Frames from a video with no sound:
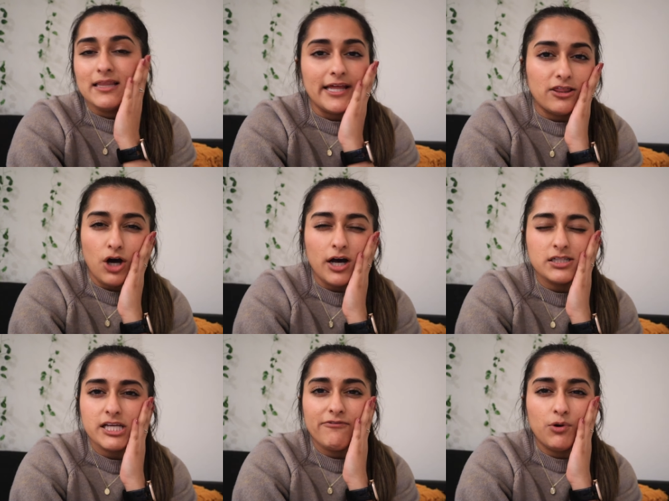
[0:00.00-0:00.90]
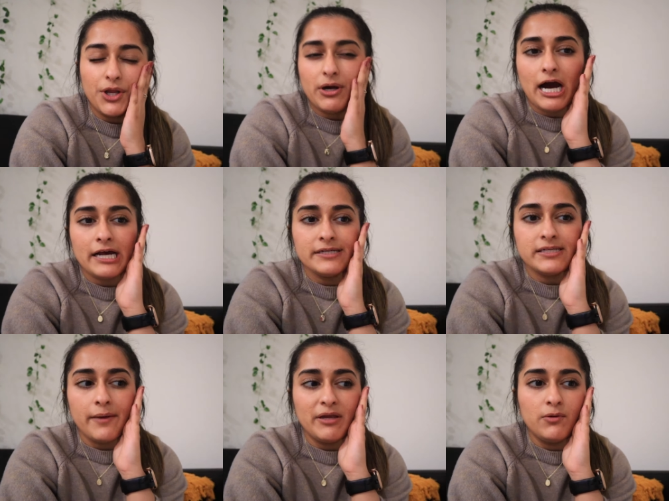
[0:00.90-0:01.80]
like thoughts for you guys.
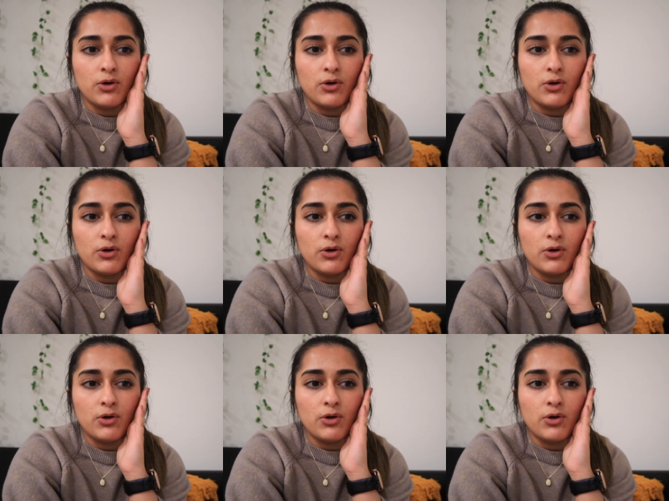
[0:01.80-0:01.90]
I mean,